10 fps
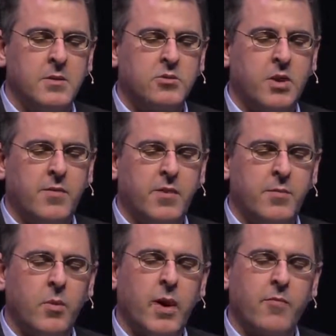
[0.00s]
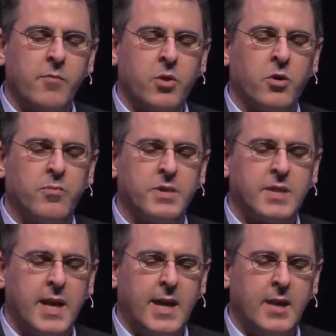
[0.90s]
drive them away from God per
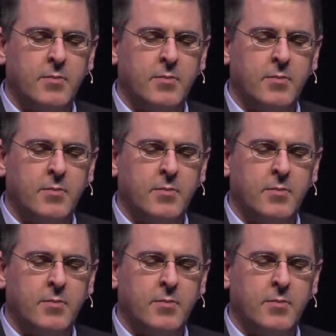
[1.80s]
se.